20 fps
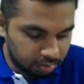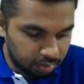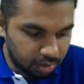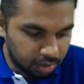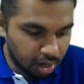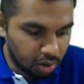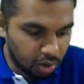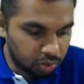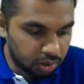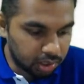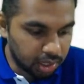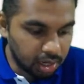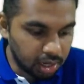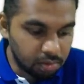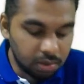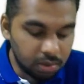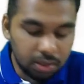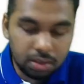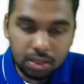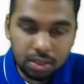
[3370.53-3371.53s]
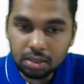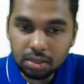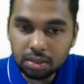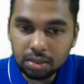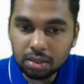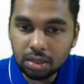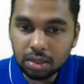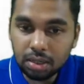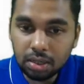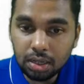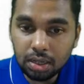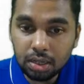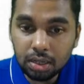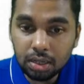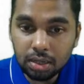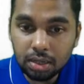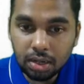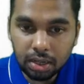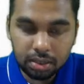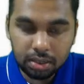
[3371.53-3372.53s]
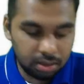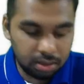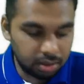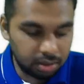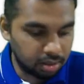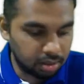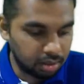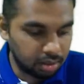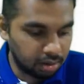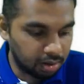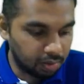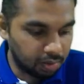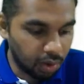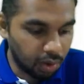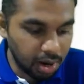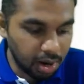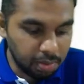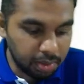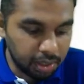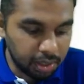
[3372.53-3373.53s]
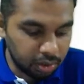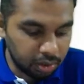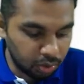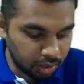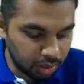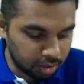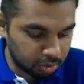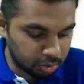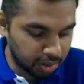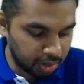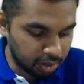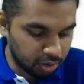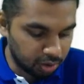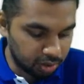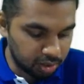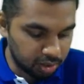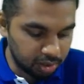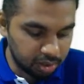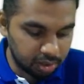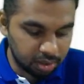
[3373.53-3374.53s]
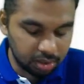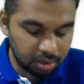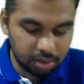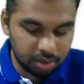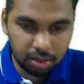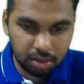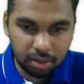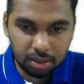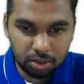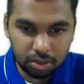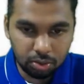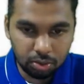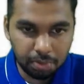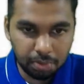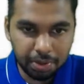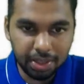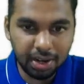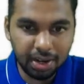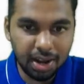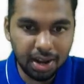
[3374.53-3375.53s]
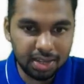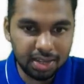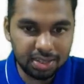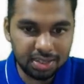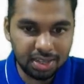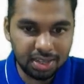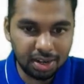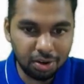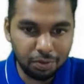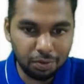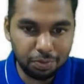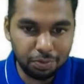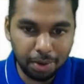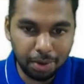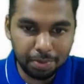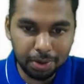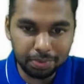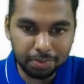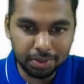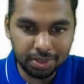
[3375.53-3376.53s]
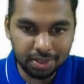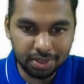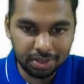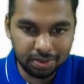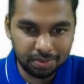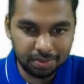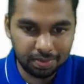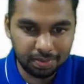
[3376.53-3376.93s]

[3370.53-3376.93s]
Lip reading: Now the time is 6:30. Next 1 minute you can spend on this. This will be the last set of problems.